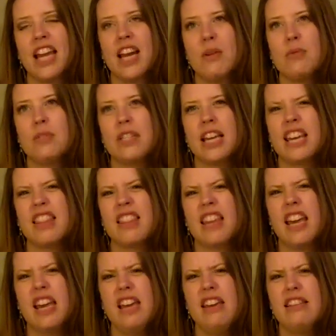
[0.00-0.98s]
And I was like,
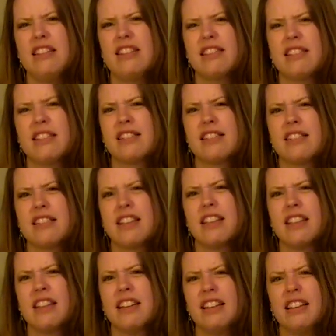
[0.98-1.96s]
thanks.
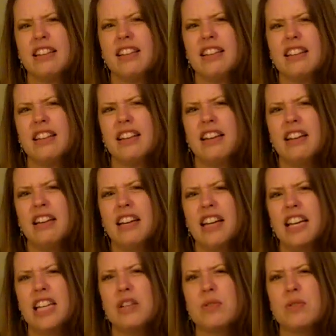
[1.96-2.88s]
And